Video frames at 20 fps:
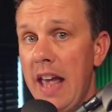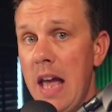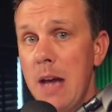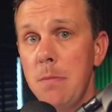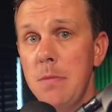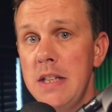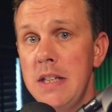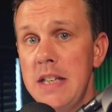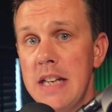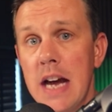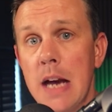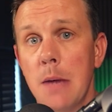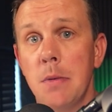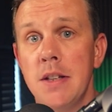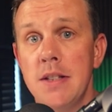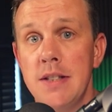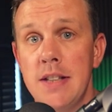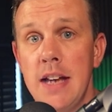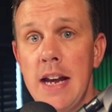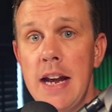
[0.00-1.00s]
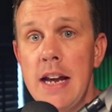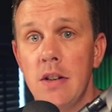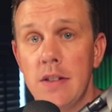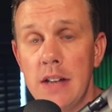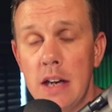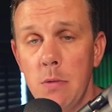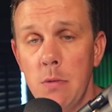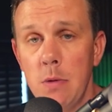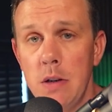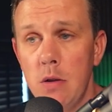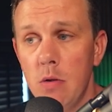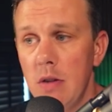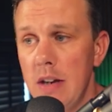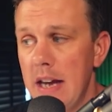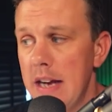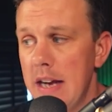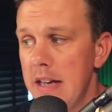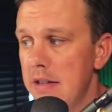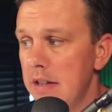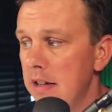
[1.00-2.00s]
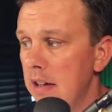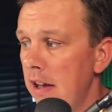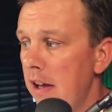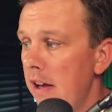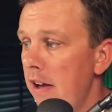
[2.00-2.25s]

empty app container that we created.